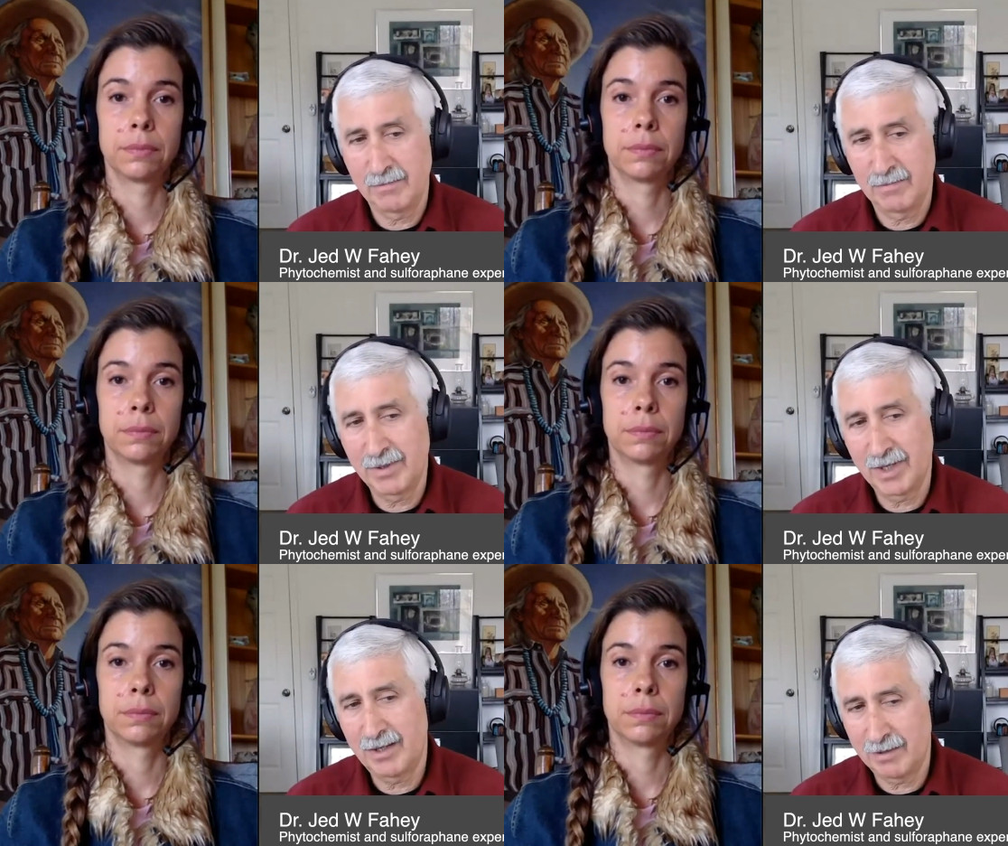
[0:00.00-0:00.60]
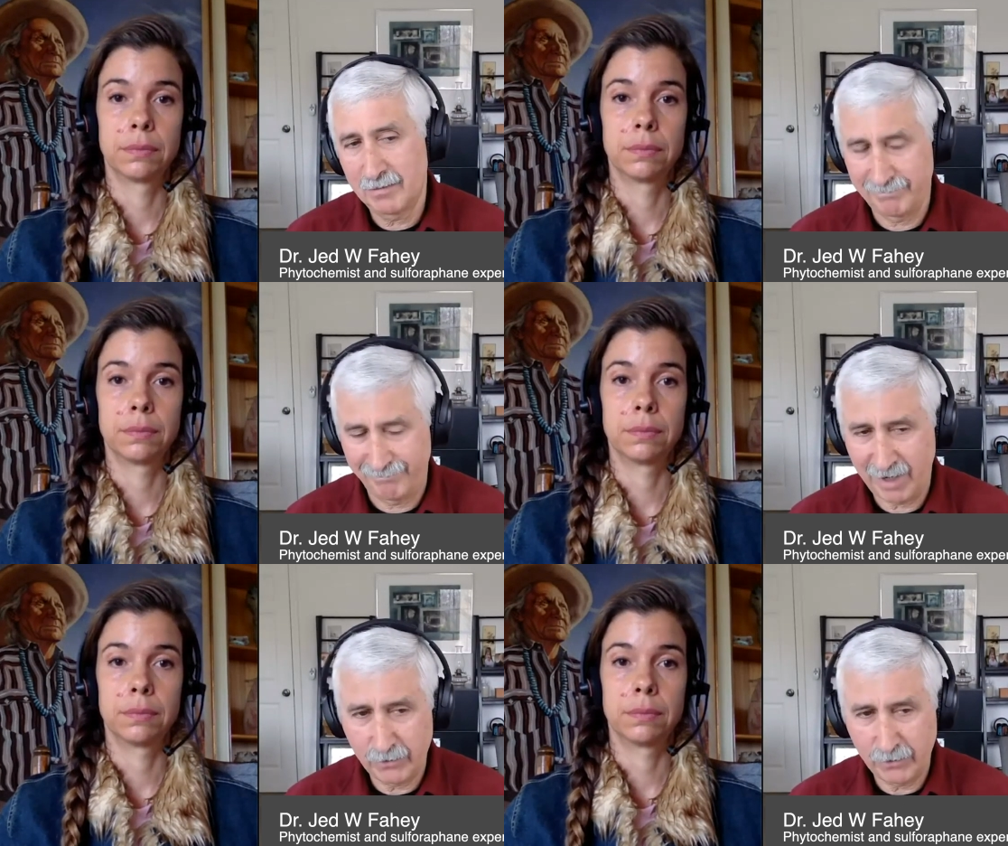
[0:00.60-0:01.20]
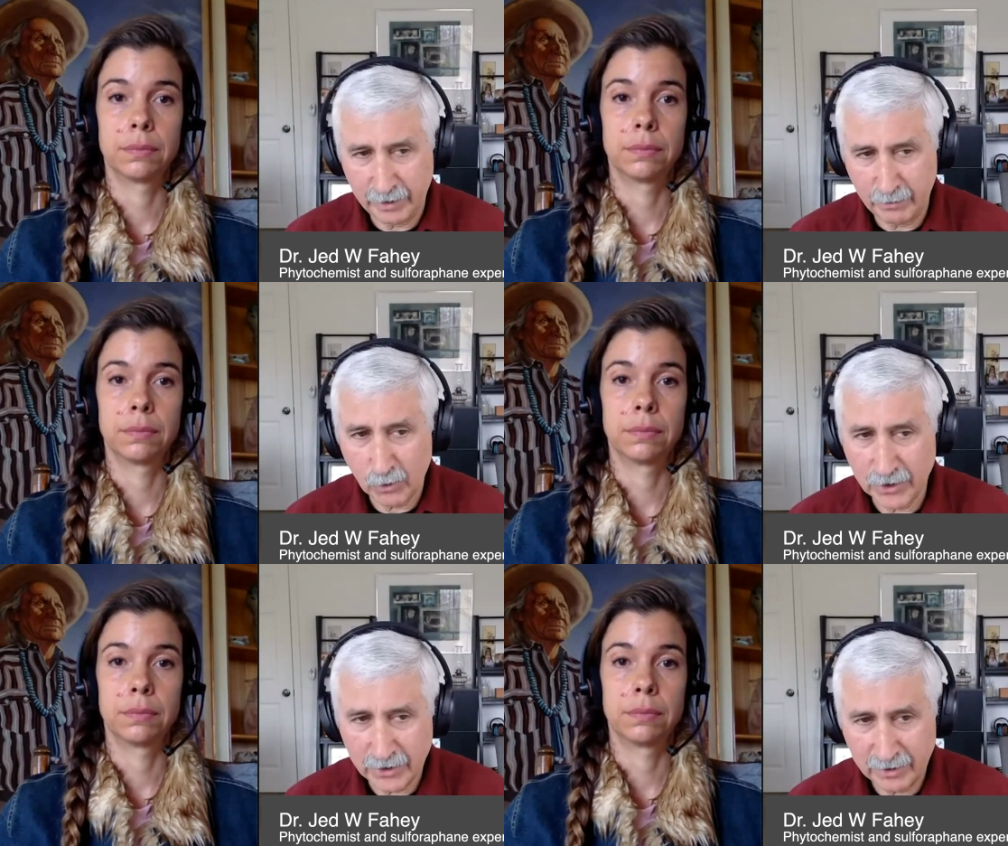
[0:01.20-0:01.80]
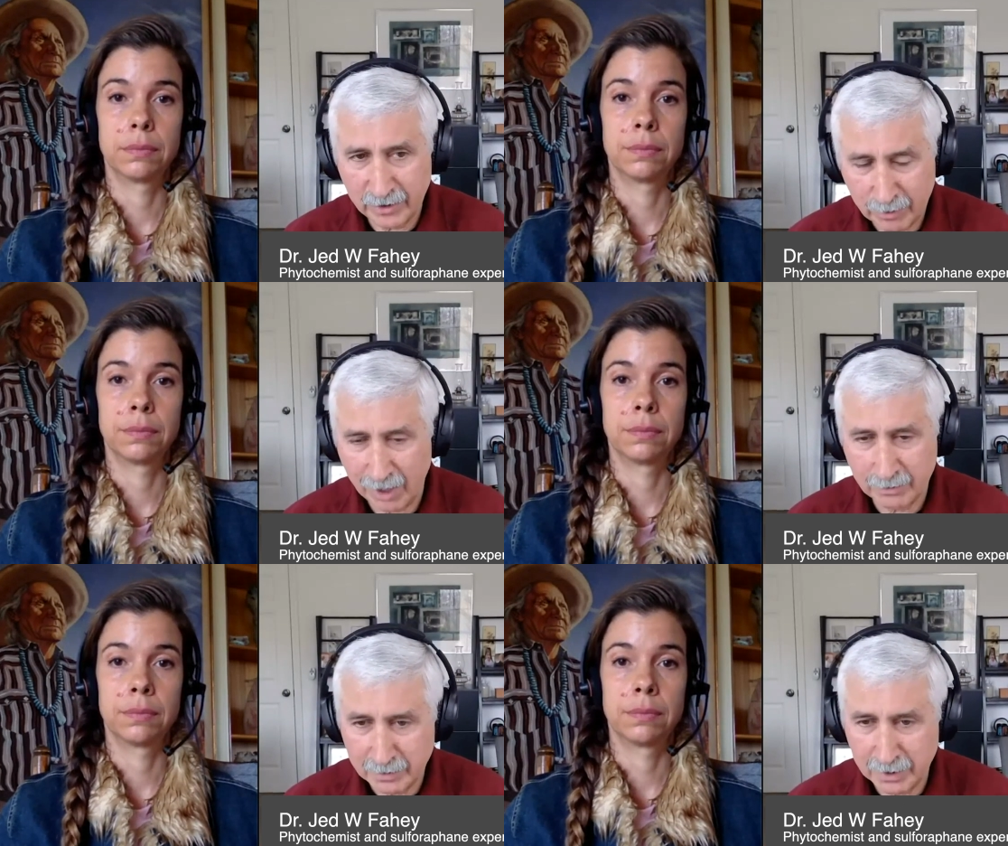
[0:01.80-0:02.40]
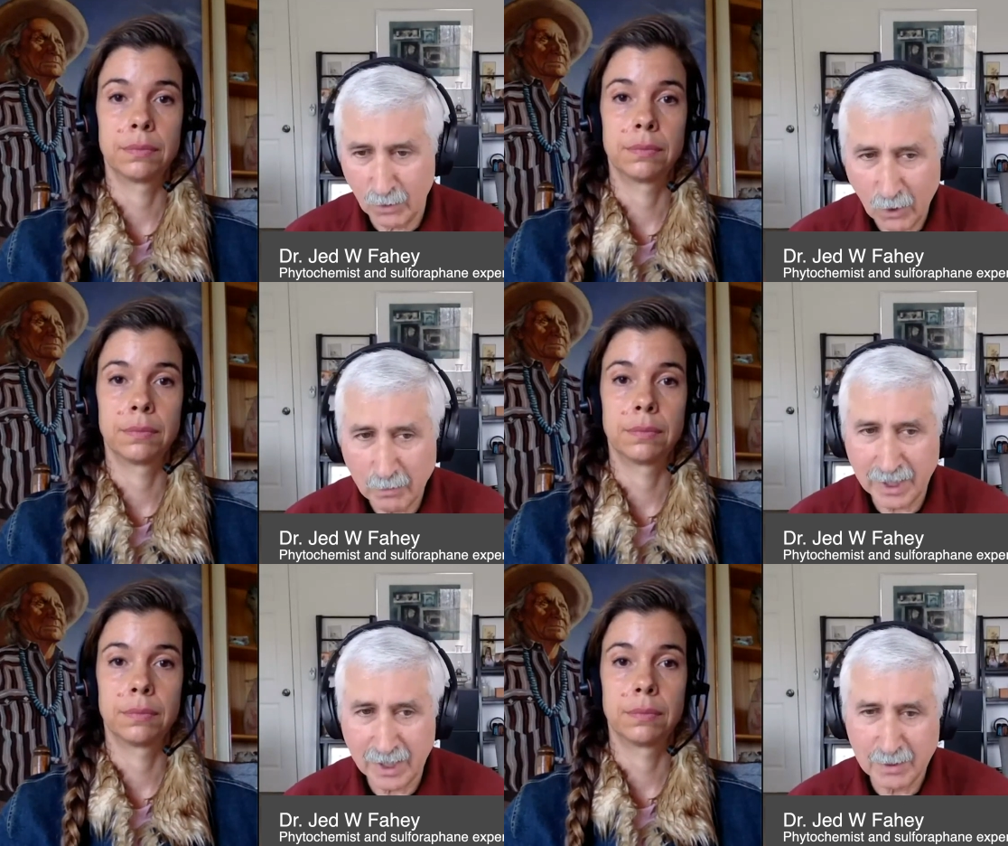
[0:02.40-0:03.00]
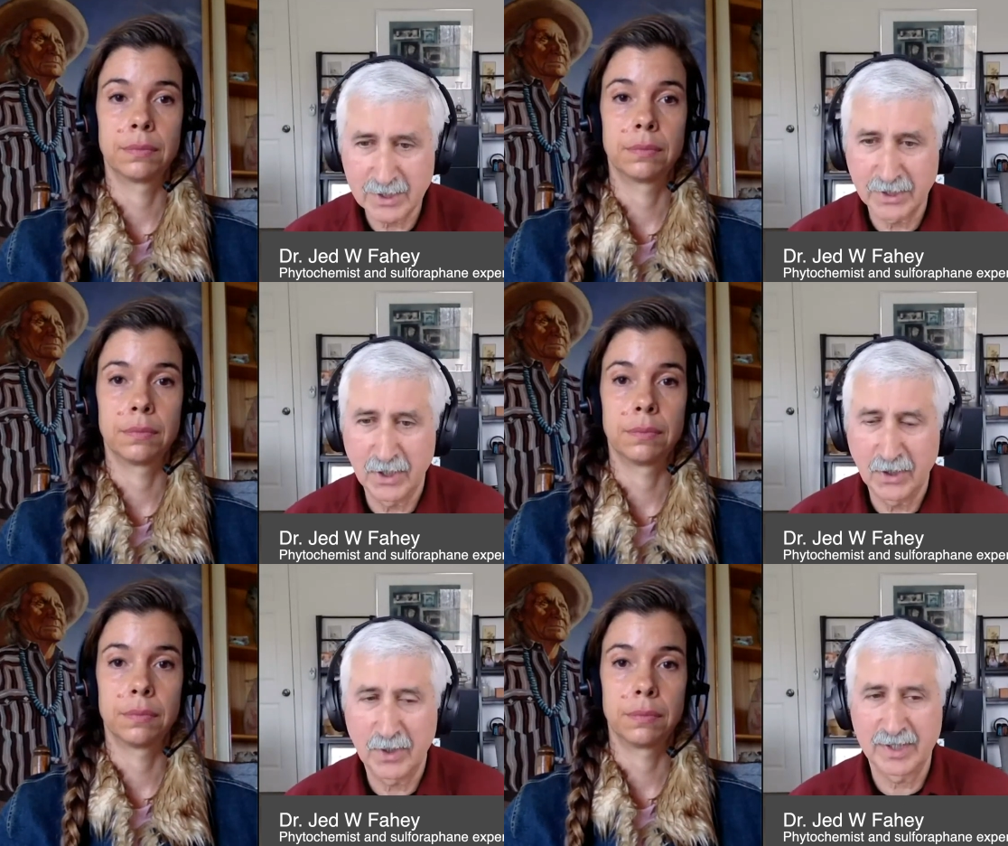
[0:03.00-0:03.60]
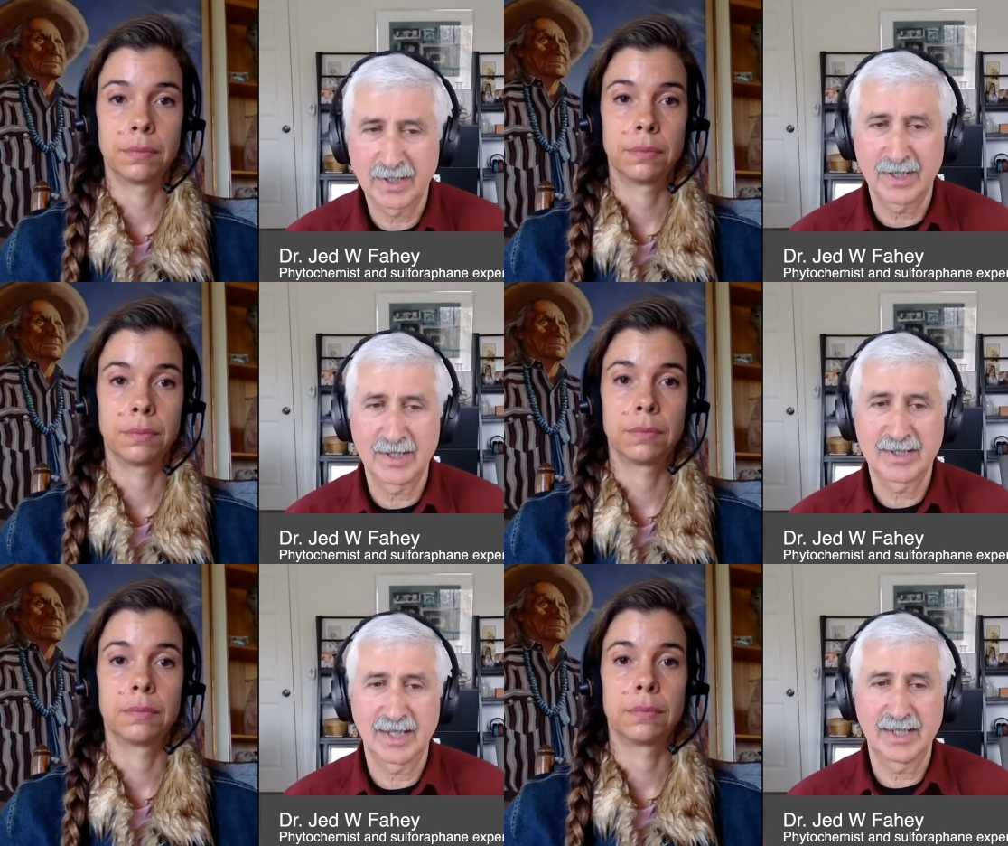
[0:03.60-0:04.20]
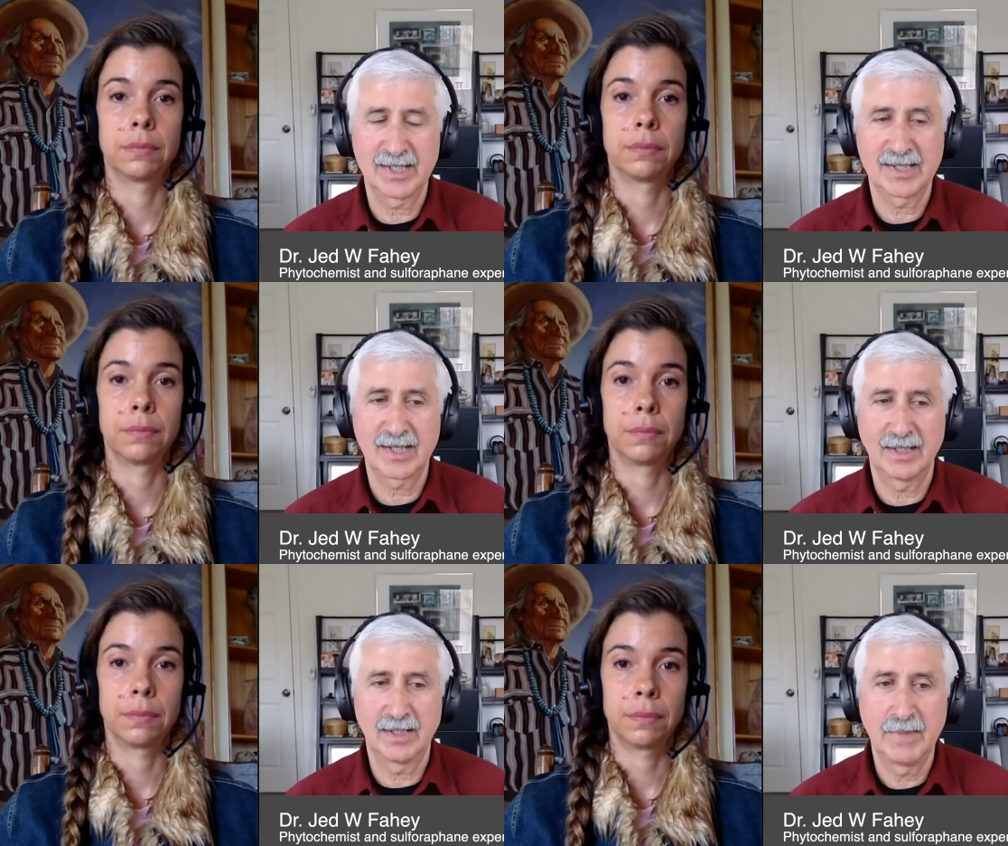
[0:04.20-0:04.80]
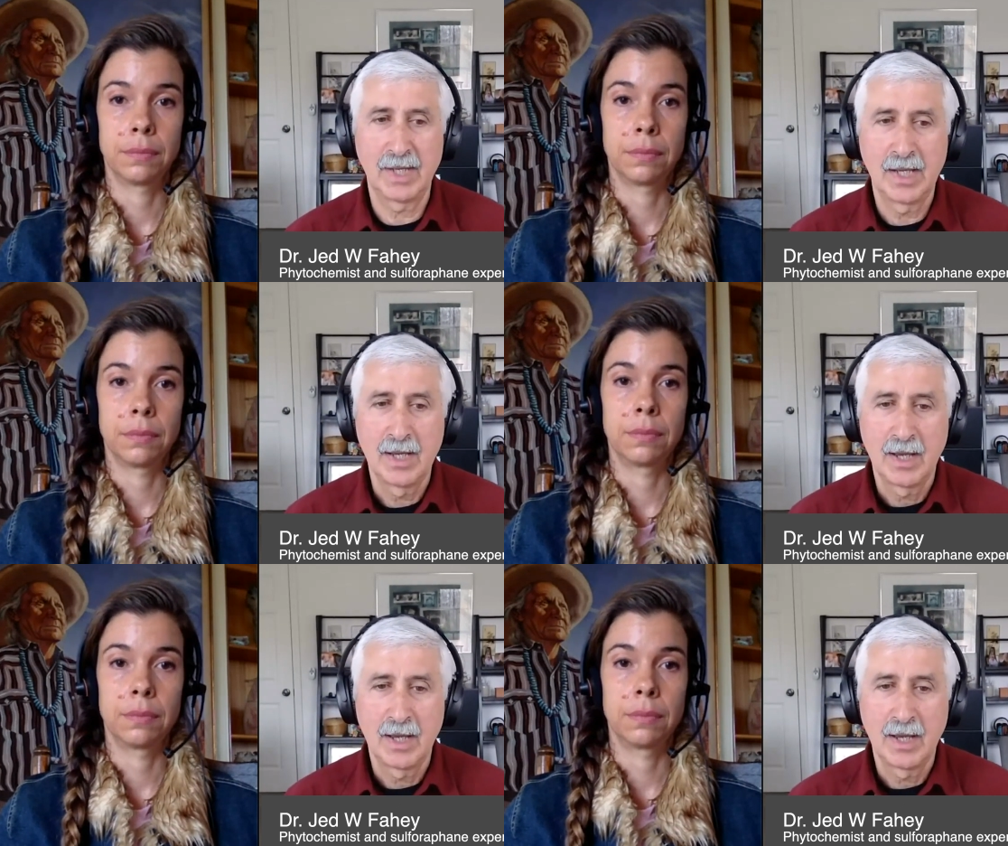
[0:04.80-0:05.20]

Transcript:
Speaker 1: But I've already warned you, you probably won't be able to know what the content is. Um,